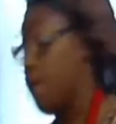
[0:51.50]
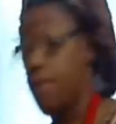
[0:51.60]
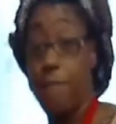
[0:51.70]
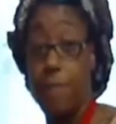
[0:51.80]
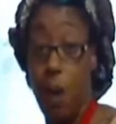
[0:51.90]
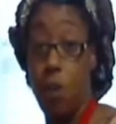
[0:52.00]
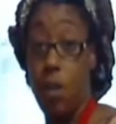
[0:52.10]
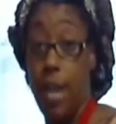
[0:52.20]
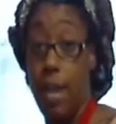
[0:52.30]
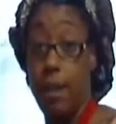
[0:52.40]
for 4
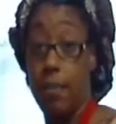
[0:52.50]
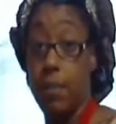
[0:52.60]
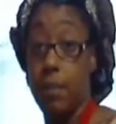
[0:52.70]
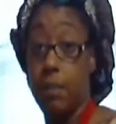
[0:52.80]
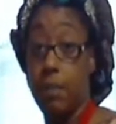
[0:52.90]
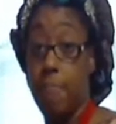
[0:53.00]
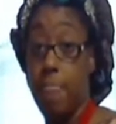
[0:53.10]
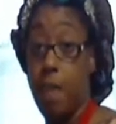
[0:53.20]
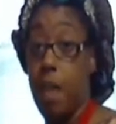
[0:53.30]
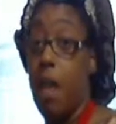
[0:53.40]
yams,
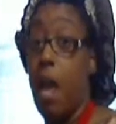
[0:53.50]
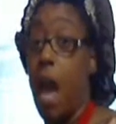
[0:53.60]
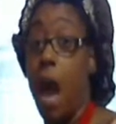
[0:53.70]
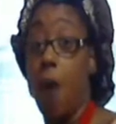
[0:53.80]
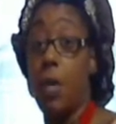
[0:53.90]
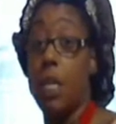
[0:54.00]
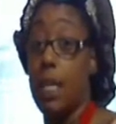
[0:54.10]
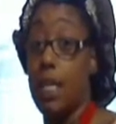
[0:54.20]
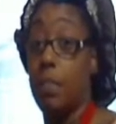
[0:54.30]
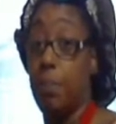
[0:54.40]
I will
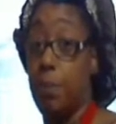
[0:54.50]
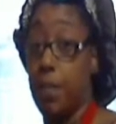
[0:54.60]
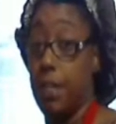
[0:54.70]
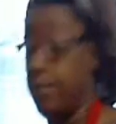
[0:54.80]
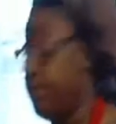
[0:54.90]
at least put,